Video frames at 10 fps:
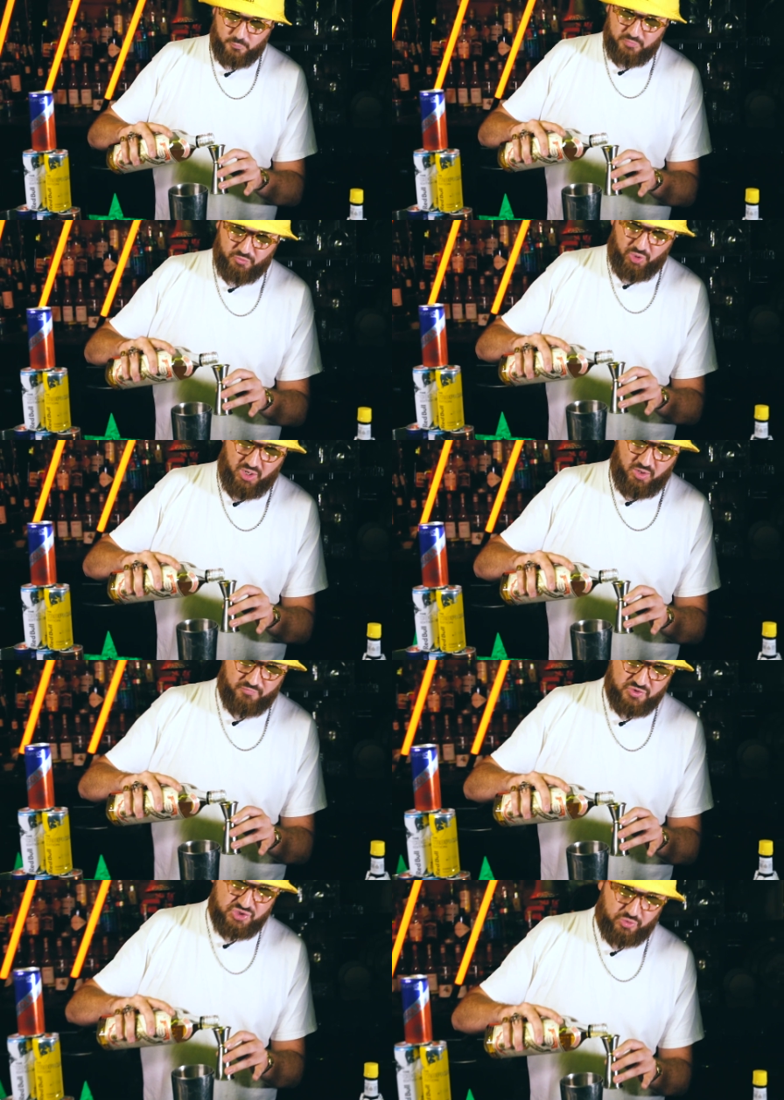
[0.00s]
we've got half
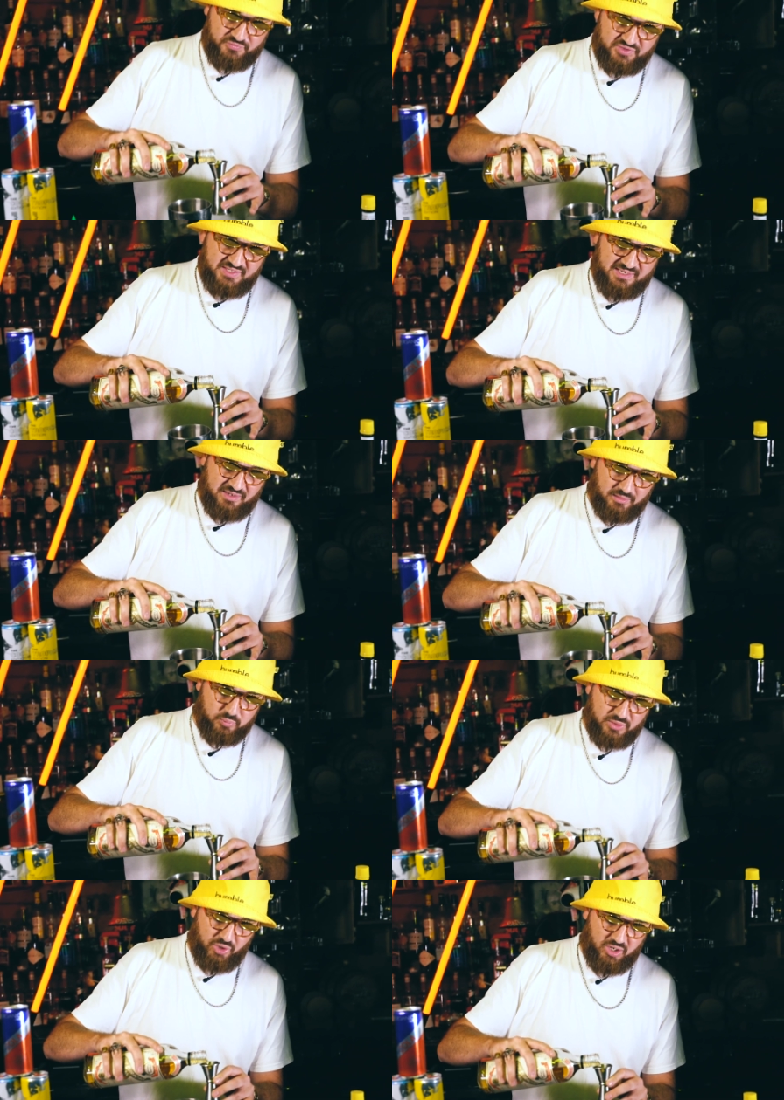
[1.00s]
a shot of tequila,
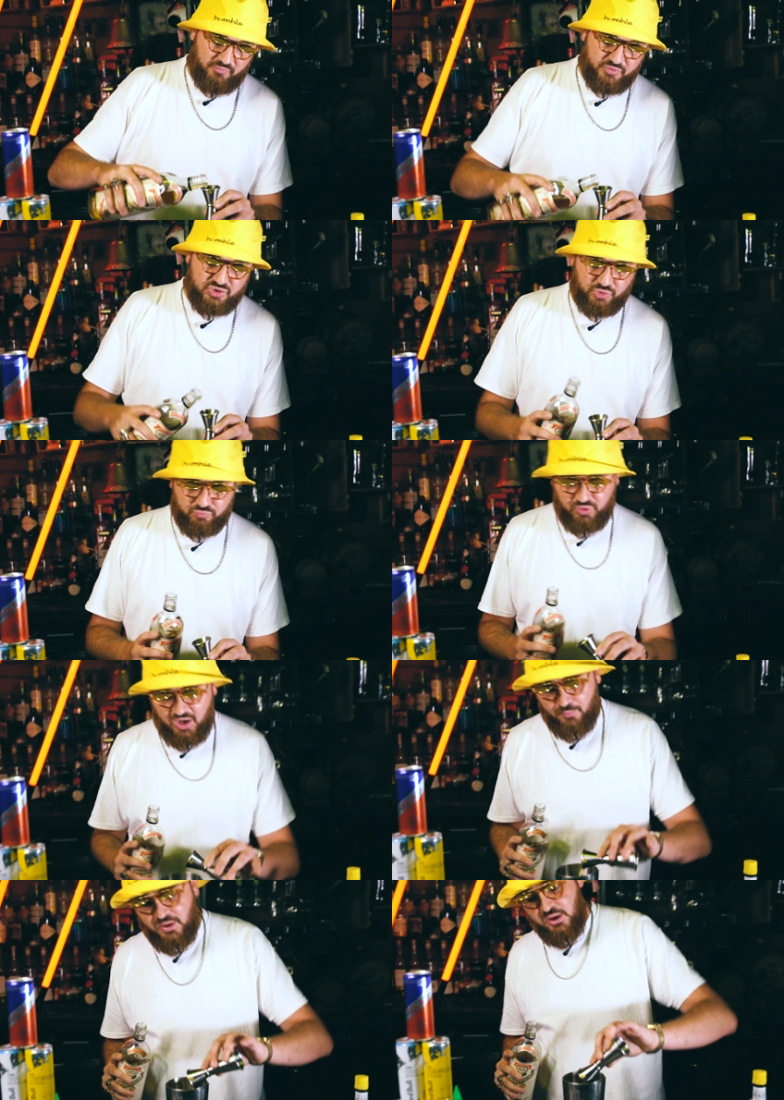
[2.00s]
we've got half a shot of
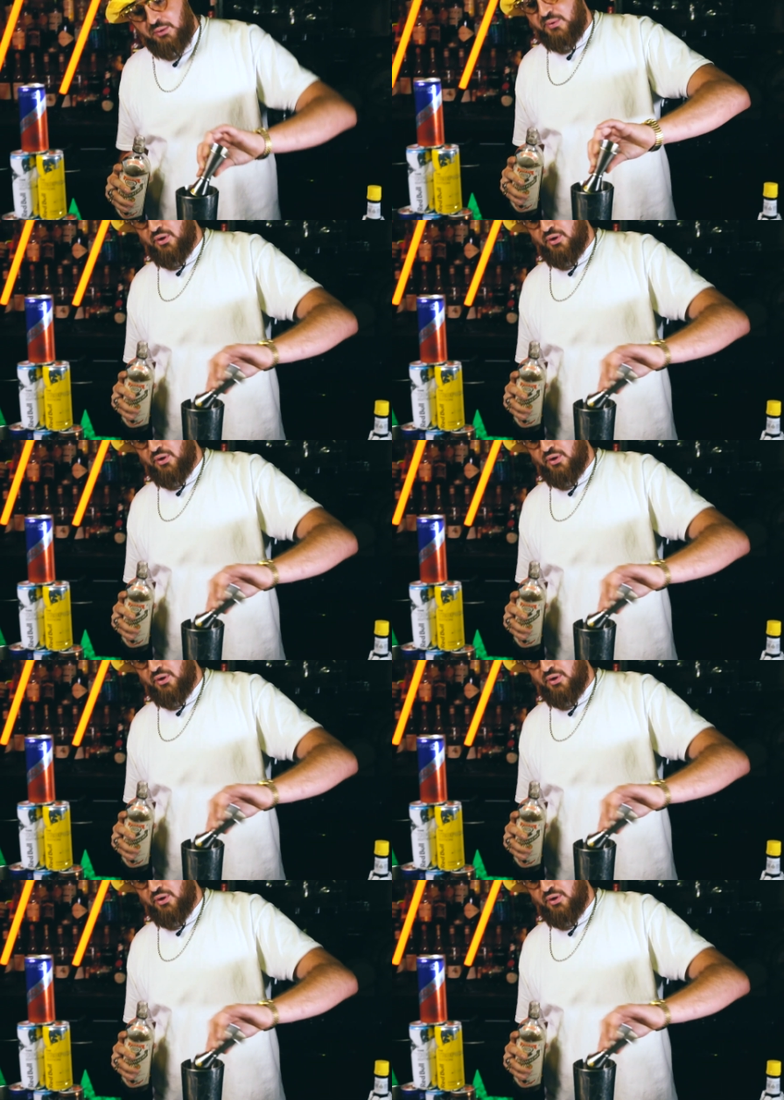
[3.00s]
rum, we've